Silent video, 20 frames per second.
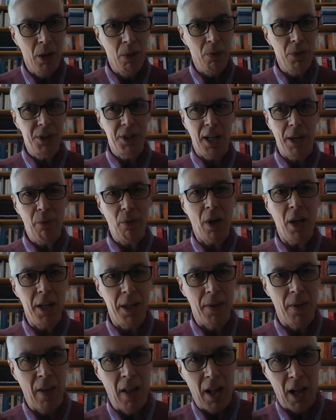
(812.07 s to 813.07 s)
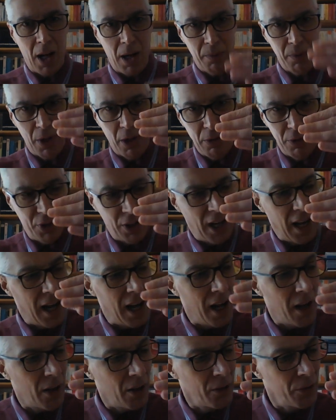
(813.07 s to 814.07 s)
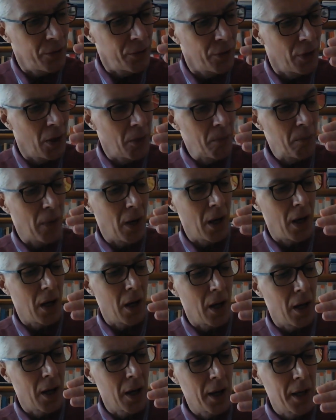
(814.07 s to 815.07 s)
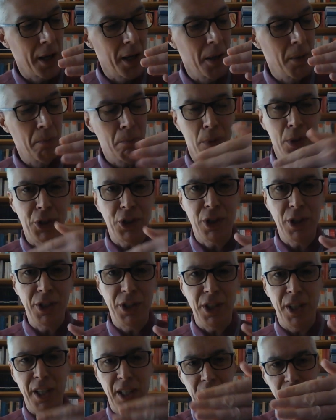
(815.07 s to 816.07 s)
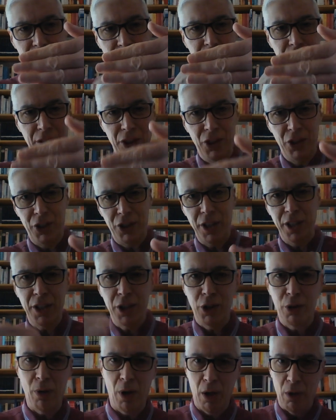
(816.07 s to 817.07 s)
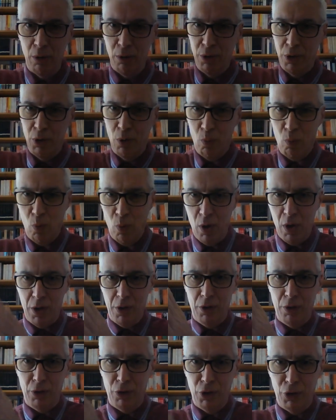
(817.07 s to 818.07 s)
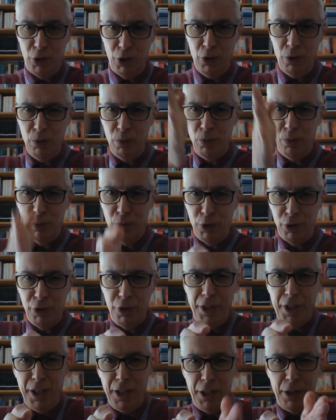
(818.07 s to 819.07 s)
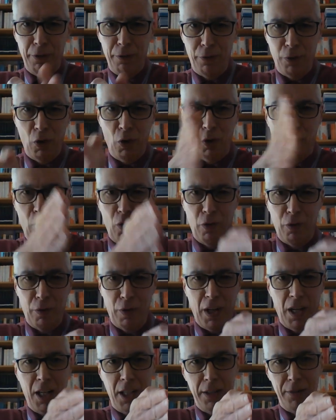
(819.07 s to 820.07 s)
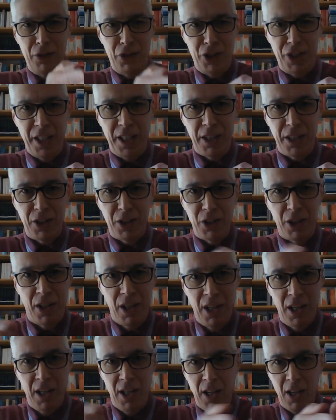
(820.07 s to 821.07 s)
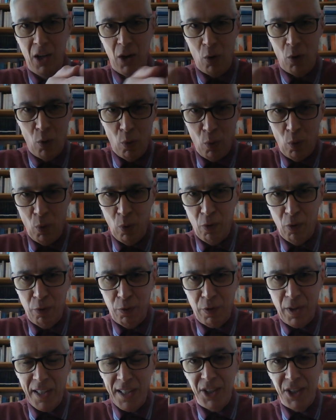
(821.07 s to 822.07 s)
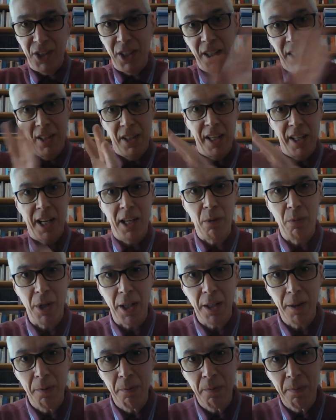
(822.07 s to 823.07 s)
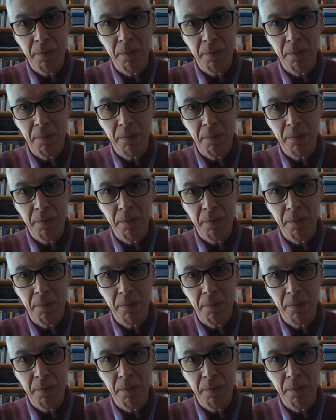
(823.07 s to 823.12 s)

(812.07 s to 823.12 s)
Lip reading: was say, right, I'm going to have my musketeers in 6 rows. 1, 2, 3, 4, 5, 6, all facing the enemy.